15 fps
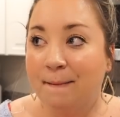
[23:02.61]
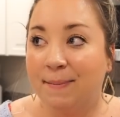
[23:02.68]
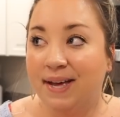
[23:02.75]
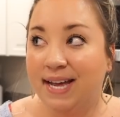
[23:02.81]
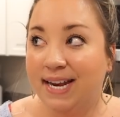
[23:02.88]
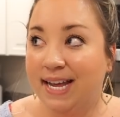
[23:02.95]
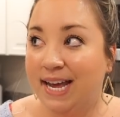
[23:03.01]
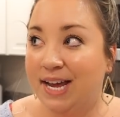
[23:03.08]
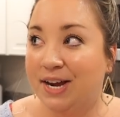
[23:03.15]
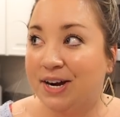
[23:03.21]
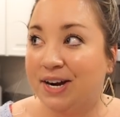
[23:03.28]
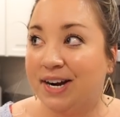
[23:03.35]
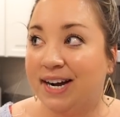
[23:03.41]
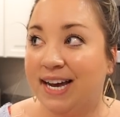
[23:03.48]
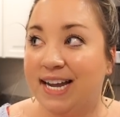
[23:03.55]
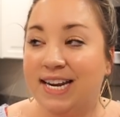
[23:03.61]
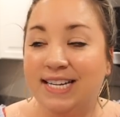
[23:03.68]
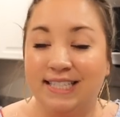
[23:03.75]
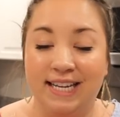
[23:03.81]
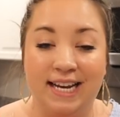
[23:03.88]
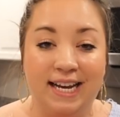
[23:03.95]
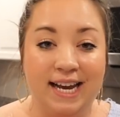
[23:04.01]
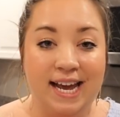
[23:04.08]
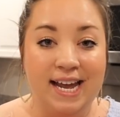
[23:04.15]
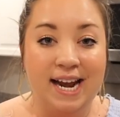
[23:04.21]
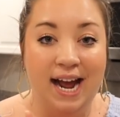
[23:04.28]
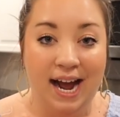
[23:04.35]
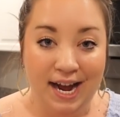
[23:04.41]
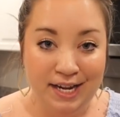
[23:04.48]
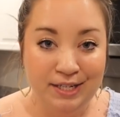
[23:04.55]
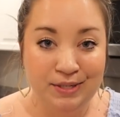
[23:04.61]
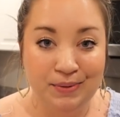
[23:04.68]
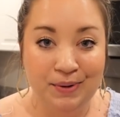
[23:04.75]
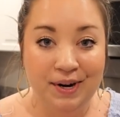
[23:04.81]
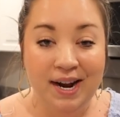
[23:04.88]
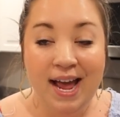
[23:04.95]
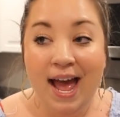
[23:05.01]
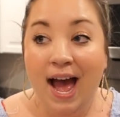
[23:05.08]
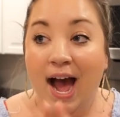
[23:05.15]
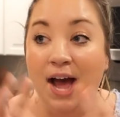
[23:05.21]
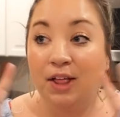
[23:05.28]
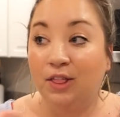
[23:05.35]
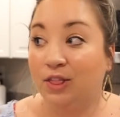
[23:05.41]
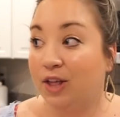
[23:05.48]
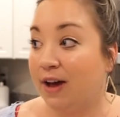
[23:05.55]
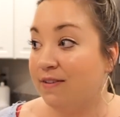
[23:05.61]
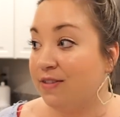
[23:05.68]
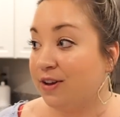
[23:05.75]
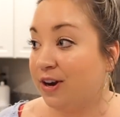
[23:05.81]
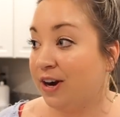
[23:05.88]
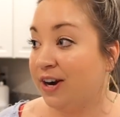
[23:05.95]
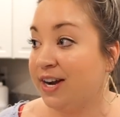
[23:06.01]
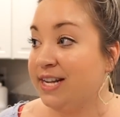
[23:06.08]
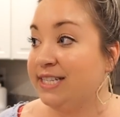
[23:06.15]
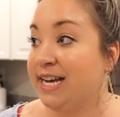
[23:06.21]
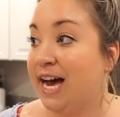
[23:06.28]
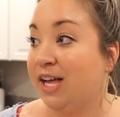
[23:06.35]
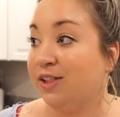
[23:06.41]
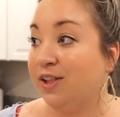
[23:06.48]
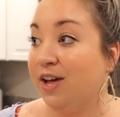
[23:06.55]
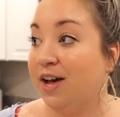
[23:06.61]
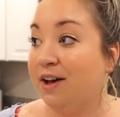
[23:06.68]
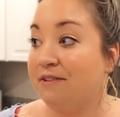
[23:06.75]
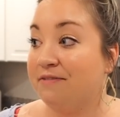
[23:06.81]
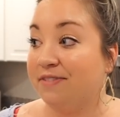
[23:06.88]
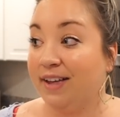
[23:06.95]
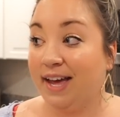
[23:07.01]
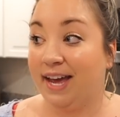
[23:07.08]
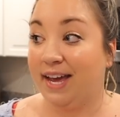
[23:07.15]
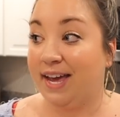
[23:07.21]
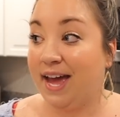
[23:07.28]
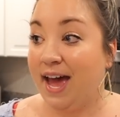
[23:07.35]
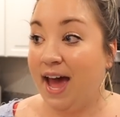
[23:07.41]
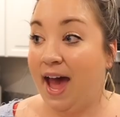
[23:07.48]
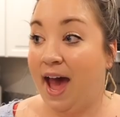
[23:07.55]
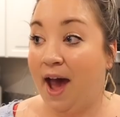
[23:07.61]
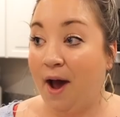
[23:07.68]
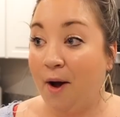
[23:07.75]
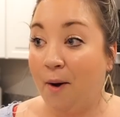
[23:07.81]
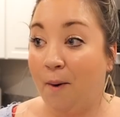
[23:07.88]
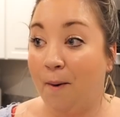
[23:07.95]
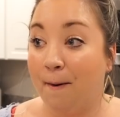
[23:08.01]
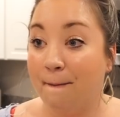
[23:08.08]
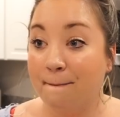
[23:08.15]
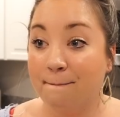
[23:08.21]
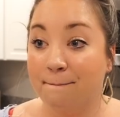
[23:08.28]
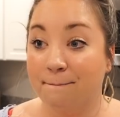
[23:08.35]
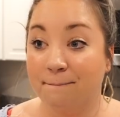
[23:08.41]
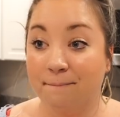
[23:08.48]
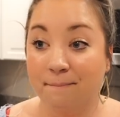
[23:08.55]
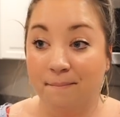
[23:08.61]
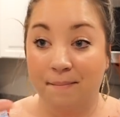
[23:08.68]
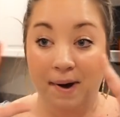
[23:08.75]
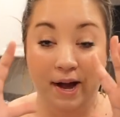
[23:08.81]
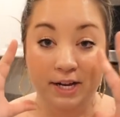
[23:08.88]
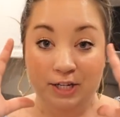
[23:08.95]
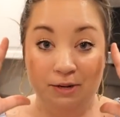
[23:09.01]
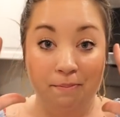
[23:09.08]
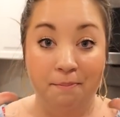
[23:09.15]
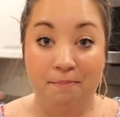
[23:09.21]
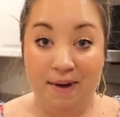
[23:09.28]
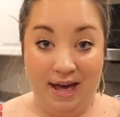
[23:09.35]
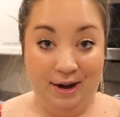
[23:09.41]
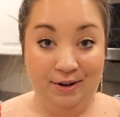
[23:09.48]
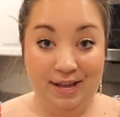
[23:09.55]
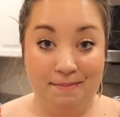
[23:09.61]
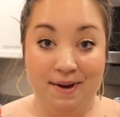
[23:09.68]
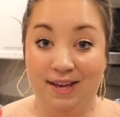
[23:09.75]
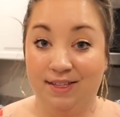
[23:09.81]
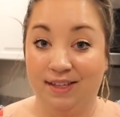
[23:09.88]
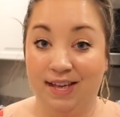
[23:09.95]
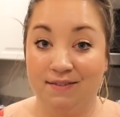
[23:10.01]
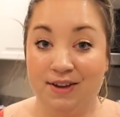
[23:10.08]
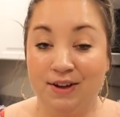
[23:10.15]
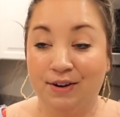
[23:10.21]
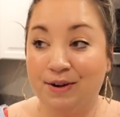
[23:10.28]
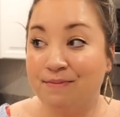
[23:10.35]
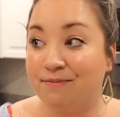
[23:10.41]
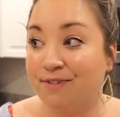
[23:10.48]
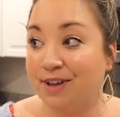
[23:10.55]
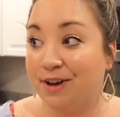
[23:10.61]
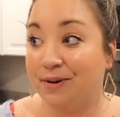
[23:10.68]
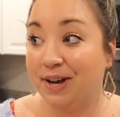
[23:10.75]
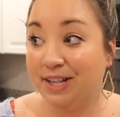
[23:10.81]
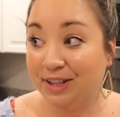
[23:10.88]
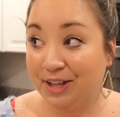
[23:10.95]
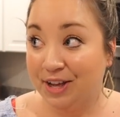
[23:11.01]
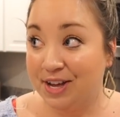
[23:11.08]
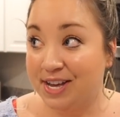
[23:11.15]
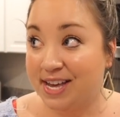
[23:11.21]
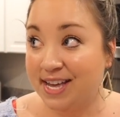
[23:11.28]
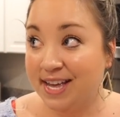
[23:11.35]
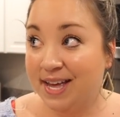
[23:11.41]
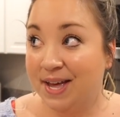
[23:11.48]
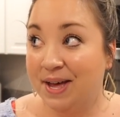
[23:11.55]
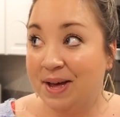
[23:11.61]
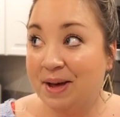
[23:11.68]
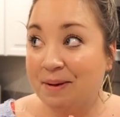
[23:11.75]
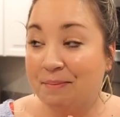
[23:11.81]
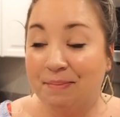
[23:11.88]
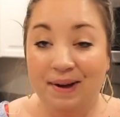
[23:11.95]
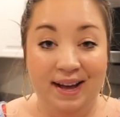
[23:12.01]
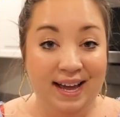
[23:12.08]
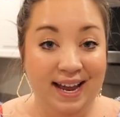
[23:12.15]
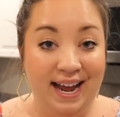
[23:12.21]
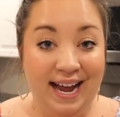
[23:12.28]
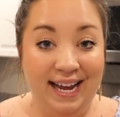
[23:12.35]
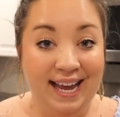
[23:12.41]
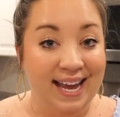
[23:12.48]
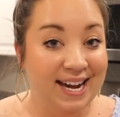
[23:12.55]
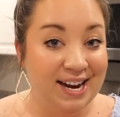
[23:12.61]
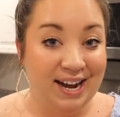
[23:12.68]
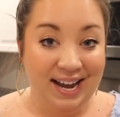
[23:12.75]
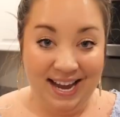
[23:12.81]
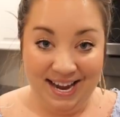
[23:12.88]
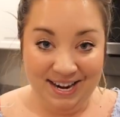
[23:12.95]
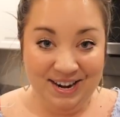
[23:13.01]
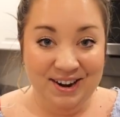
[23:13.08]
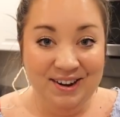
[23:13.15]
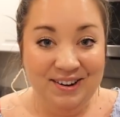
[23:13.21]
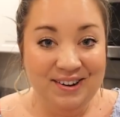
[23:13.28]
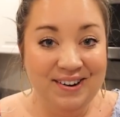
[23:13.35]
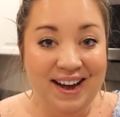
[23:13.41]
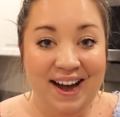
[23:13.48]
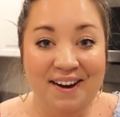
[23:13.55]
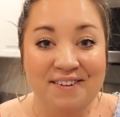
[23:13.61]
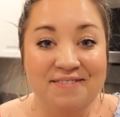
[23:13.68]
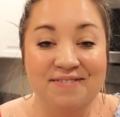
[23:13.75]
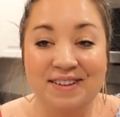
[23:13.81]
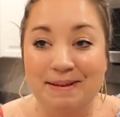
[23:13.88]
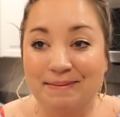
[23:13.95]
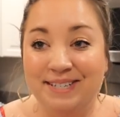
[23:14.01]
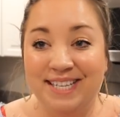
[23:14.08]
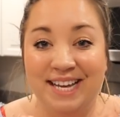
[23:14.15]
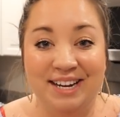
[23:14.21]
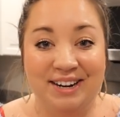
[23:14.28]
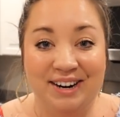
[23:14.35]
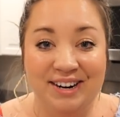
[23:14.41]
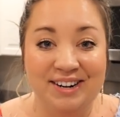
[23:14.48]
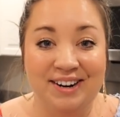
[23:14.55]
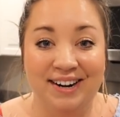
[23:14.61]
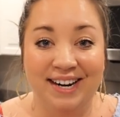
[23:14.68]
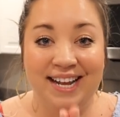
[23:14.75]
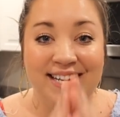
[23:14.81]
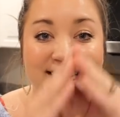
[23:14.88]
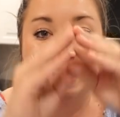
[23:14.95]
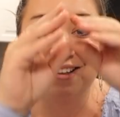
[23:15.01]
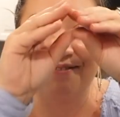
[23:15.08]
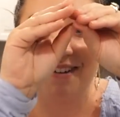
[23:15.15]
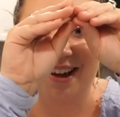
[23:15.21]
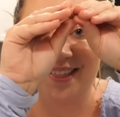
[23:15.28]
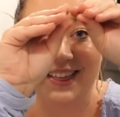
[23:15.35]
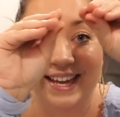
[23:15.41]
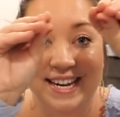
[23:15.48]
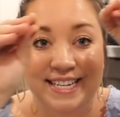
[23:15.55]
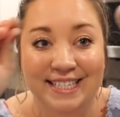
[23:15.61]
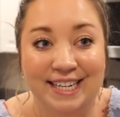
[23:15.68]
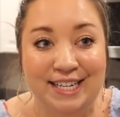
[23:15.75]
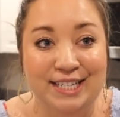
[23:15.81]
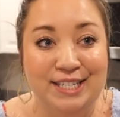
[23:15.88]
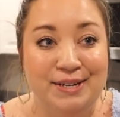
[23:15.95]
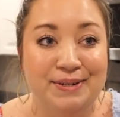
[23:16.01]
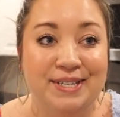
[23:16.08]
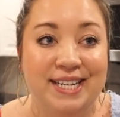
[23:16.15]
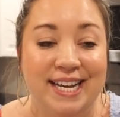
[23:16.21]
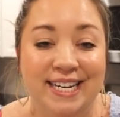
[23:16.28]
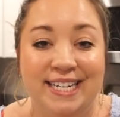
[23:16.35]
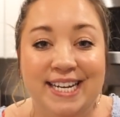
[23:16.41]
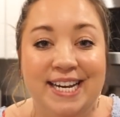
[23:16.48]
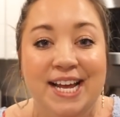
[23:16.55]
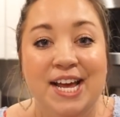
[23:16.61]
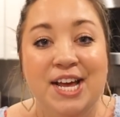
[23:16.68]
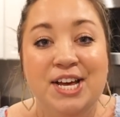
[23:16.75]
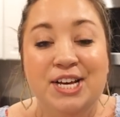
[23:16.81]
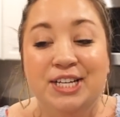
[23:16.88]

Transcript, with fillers: But in here, it is like an eyesore. I love the curtains. I love like how much better they make the living room feel and look but I cannot handle how flimsy that curtain rod is and the fact that it is like so slanted.